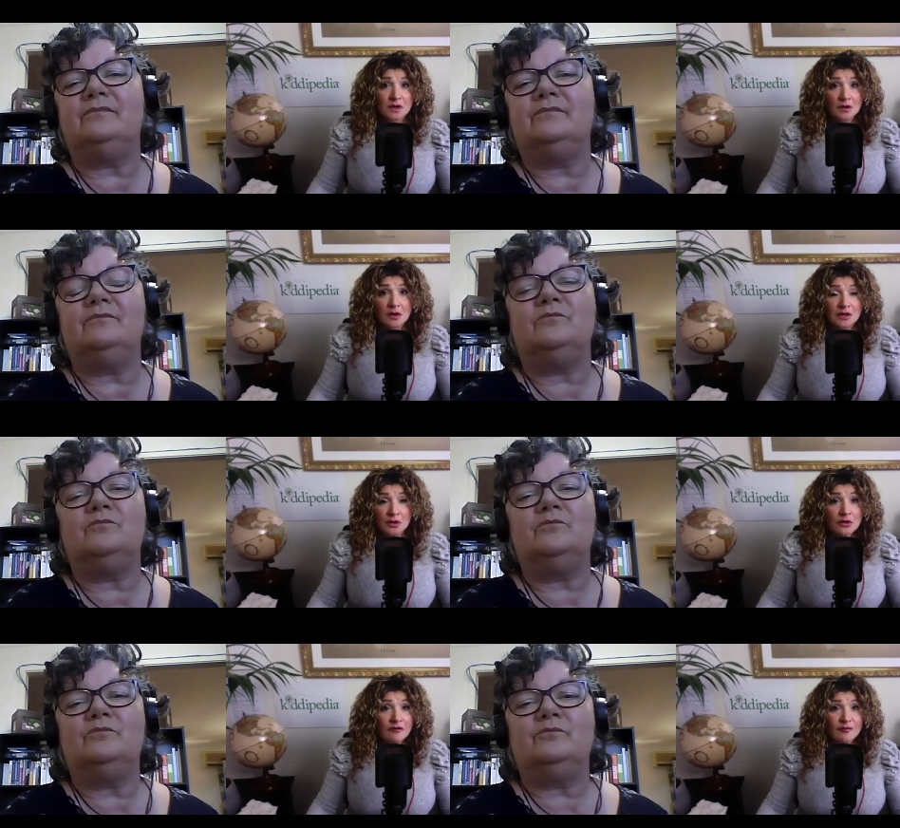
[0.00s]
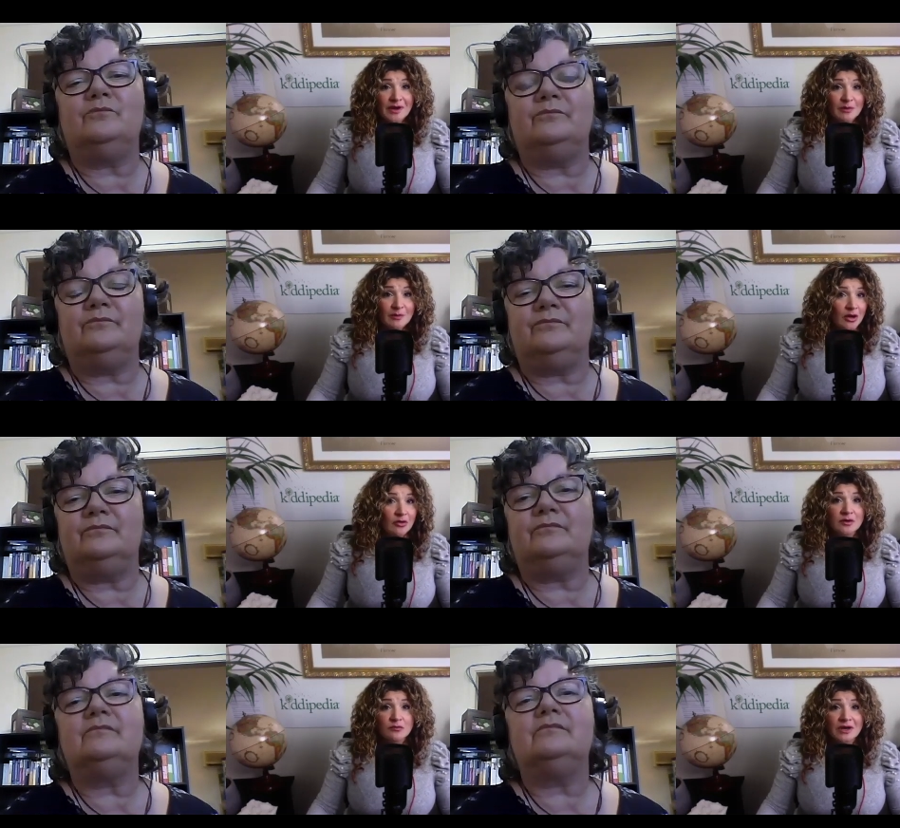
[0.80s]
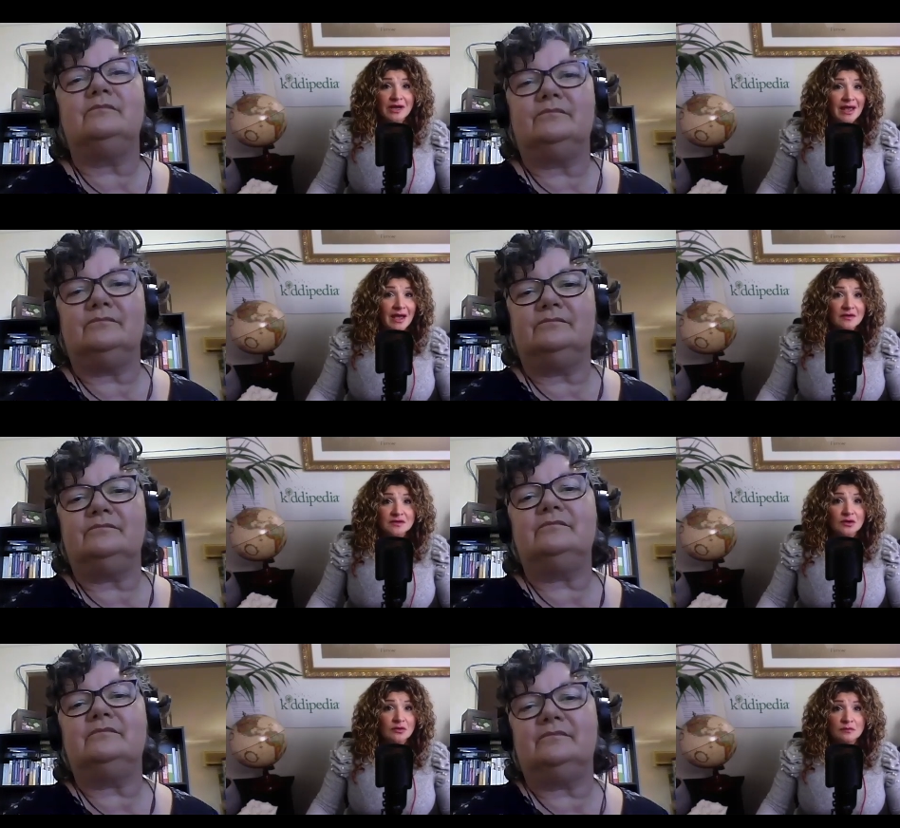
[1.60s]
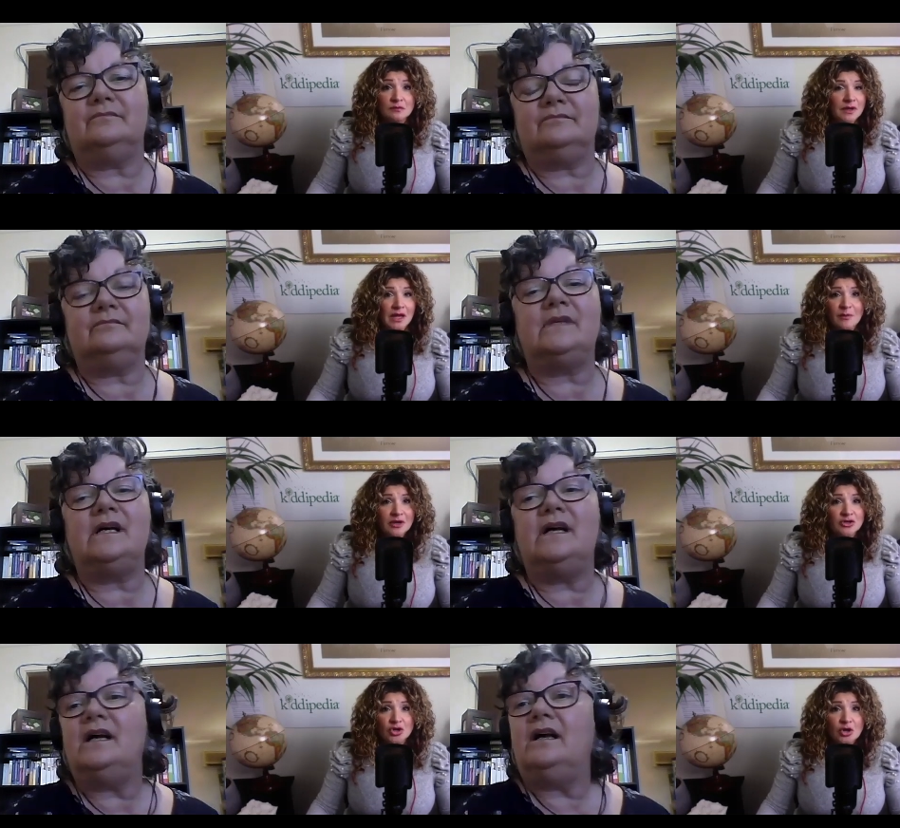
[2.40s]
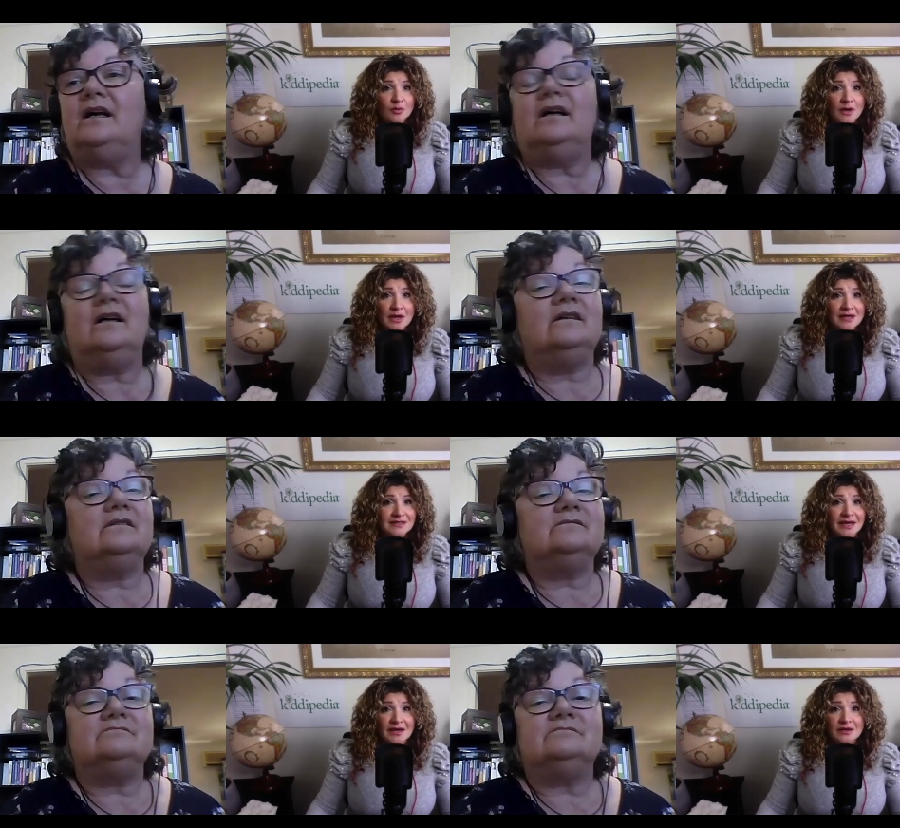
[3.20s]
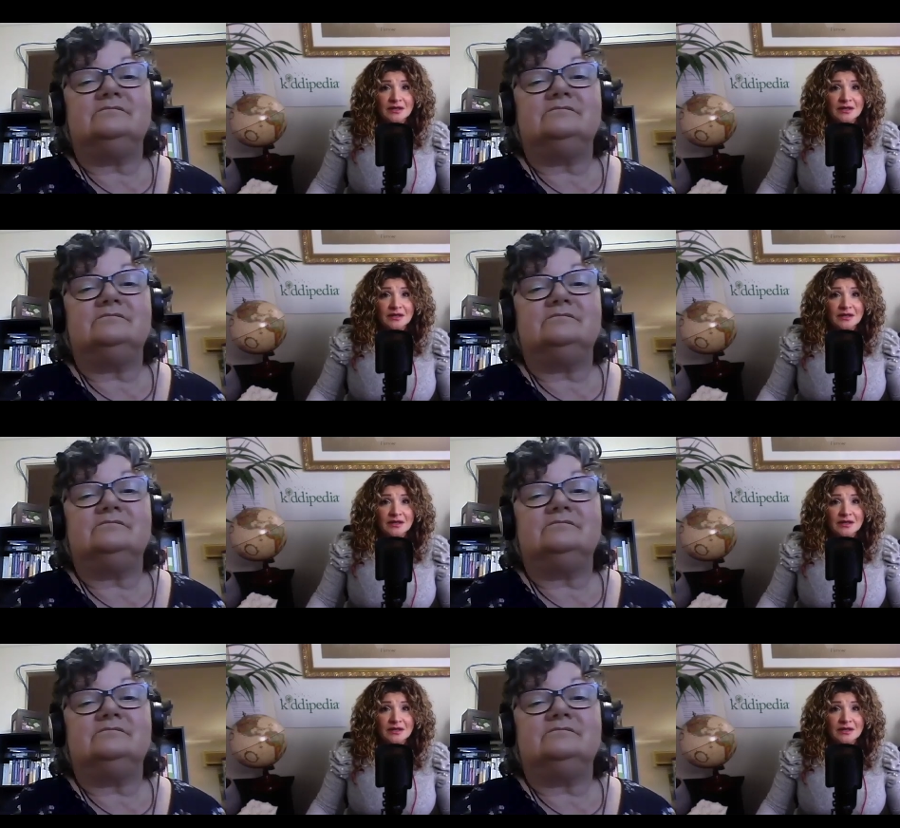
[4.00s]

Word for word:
Speaker 1: Uh, you know, of being a parent, running a household, keeping a job down.